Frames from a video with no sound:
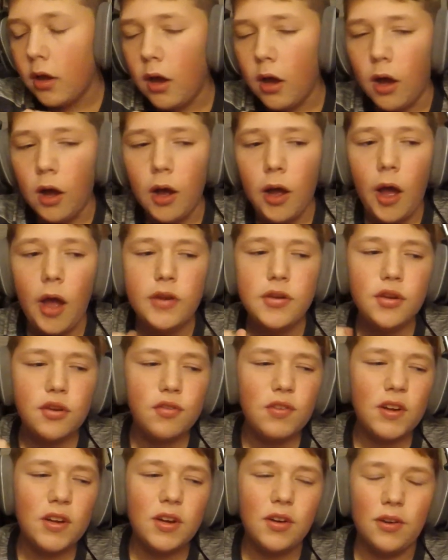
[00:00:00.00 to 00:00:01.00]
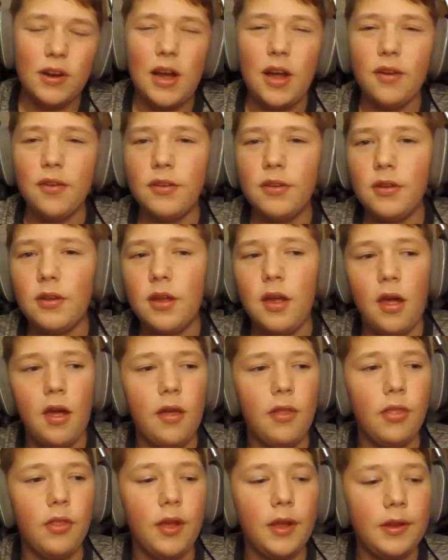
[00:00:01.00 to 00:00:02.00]
Uh, I just fuck around
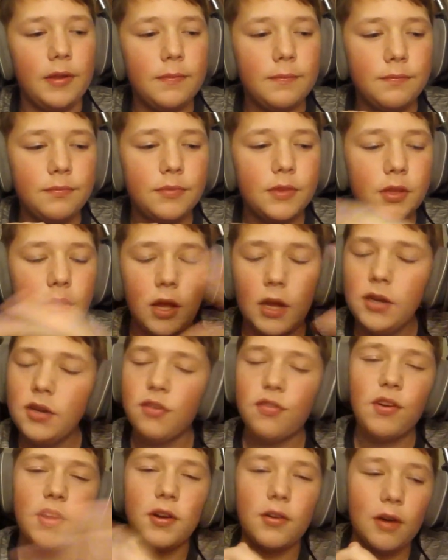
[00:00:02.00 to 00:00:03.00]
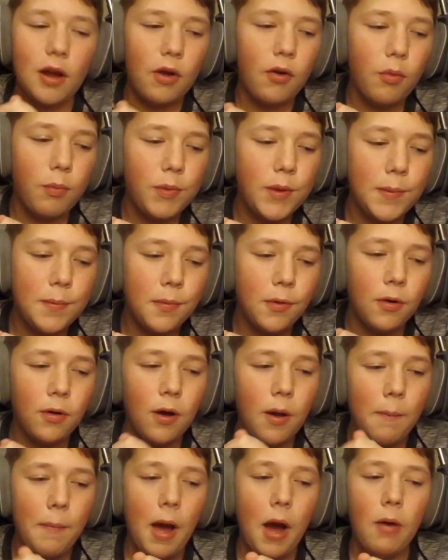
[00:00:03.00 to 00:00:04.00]
and, like, I just fuck around with
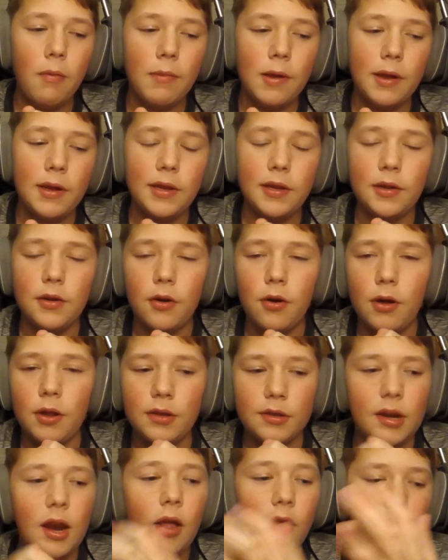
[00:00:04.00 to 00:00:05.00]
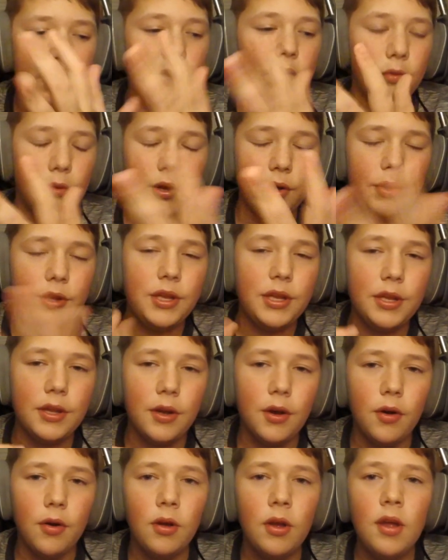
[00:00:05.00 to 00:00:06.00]
people about my ego. It's not like a real
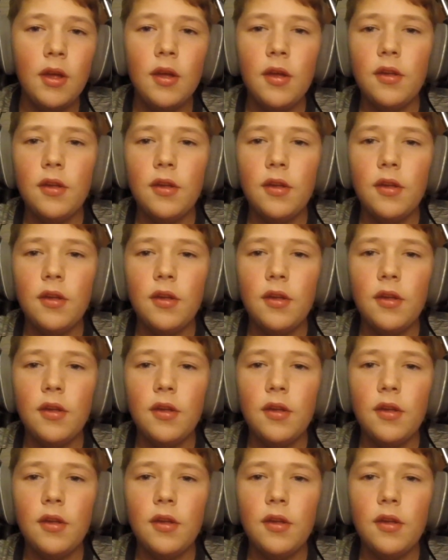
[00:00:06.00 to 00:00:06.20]
ego.